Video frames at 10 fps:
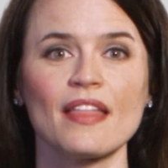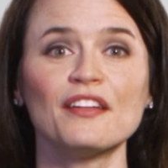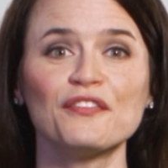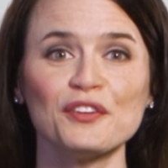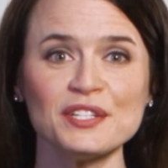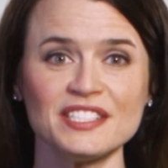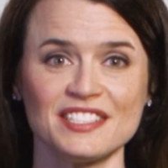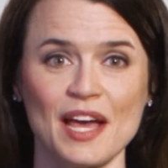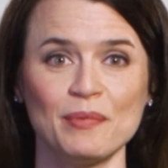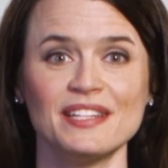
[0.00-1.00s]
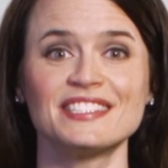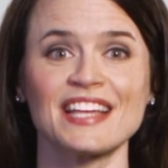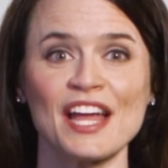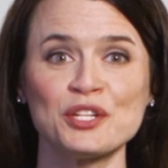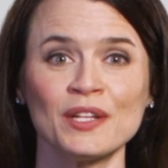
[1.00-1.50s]
The first step is
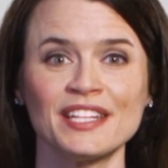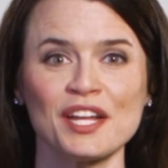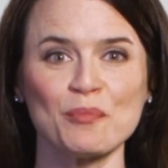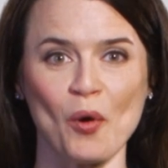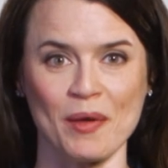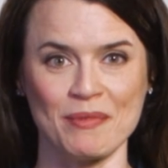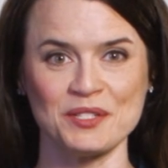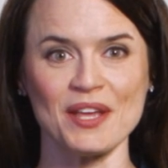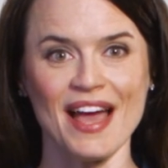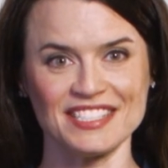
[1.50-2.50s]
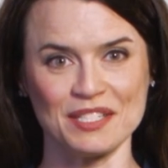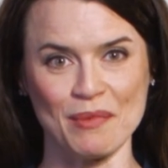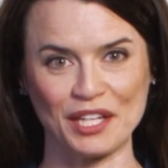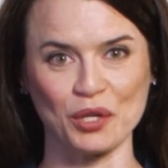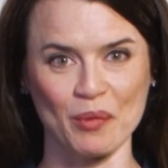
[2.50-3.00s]
scheduling an appointment to
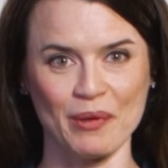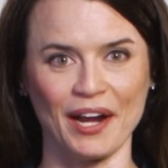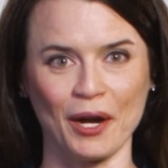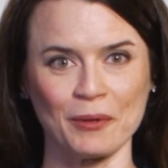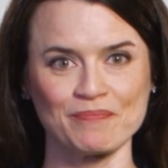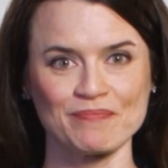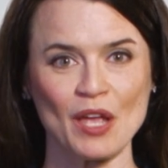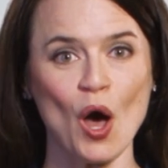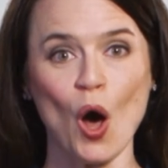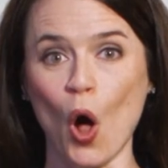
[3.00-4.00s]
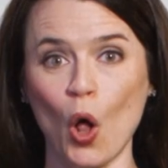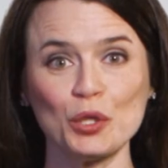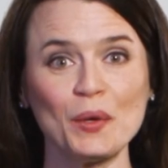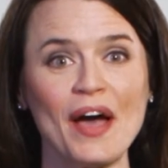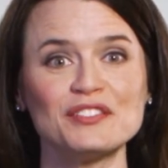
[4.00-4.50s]
estimate your repair. All
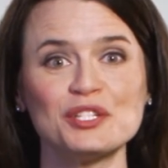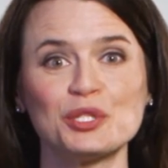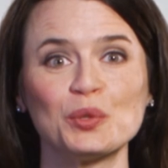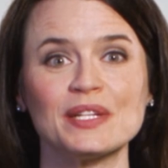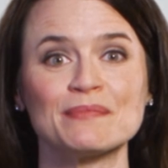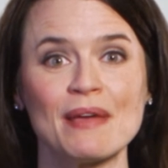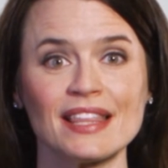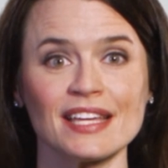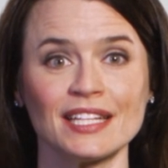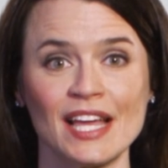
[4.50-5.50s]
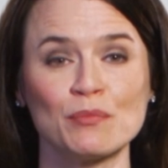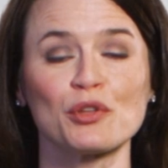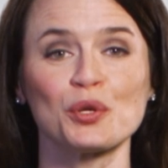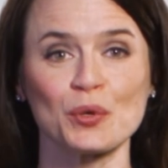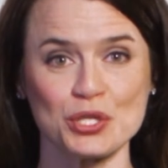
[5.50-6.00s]
you have to do is make the claim
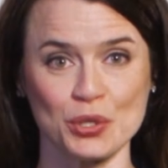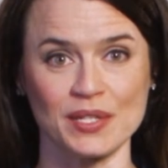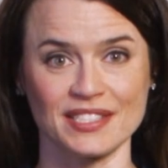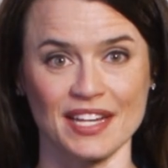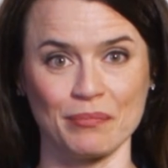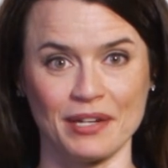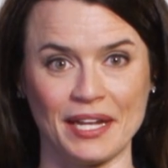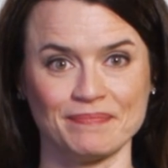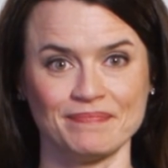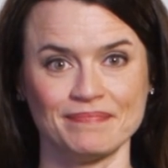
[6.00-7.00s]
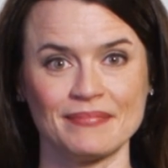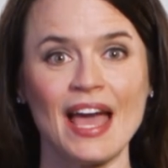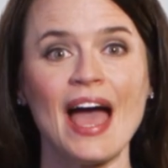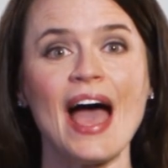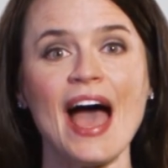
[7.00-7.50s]
with your insurance company.
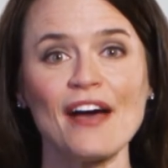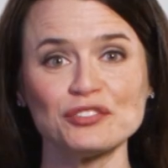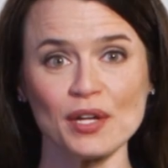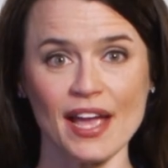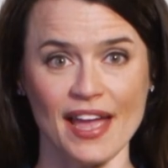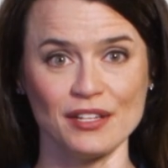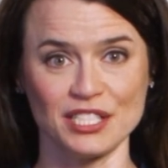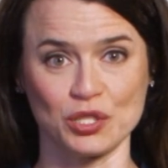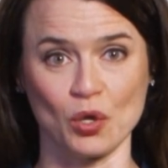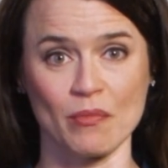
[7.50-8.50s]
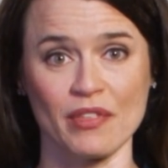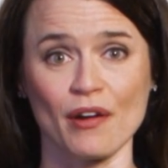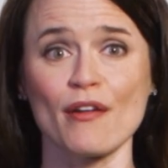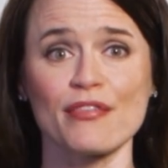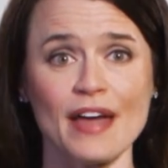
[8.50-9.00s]
After a hailstorm, there
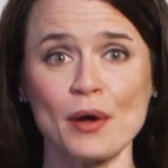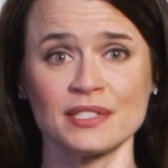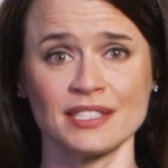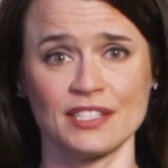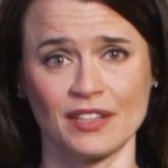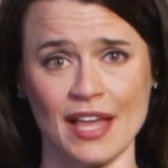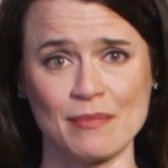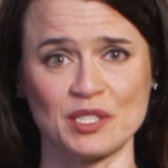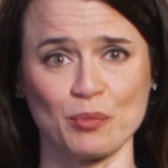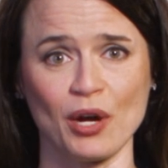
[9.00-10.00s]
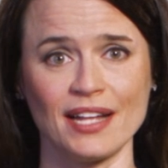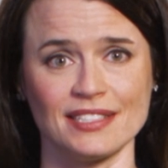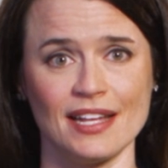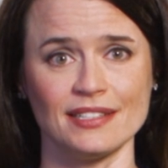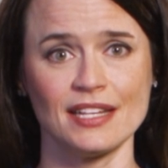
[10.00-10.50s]
are thousands of claims to
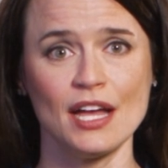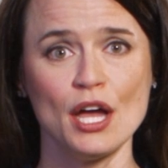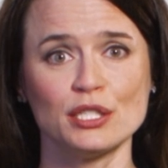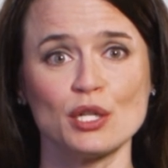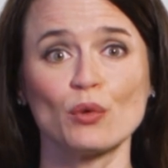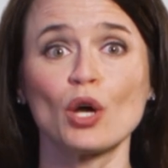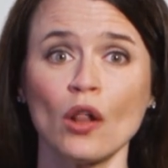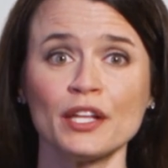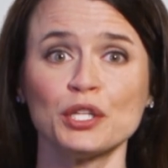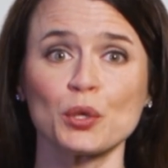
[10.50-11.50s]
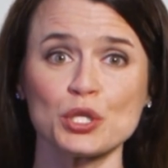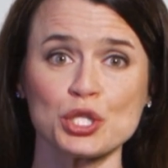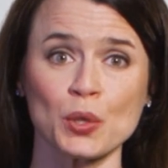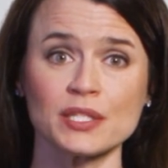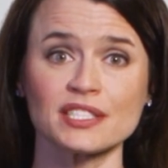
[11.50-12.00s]
process, so calling your
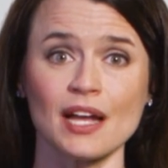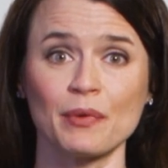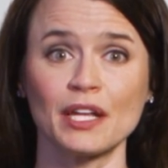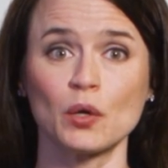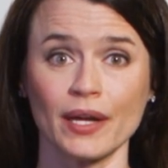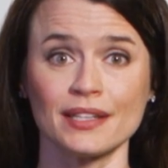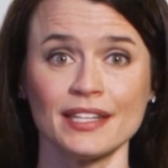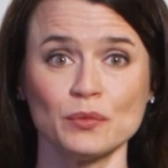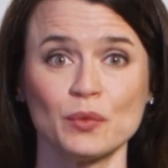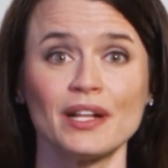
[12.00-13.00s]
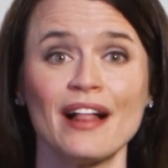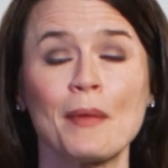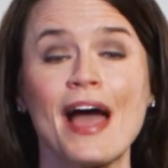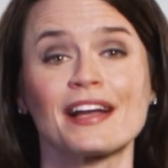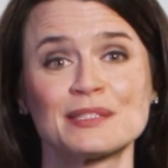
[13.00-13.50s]
insurance company quickly will help
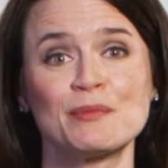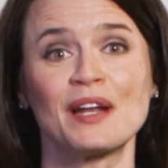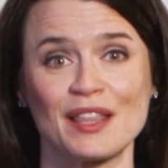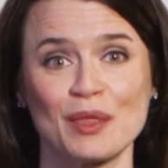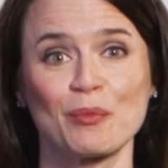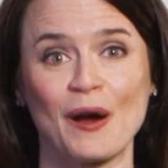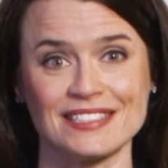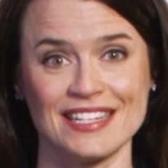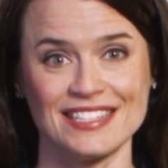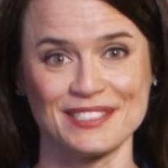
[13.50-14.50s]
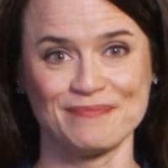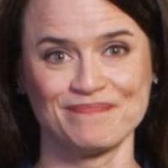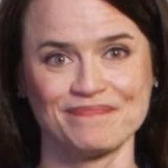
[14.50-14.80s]
expedite the process.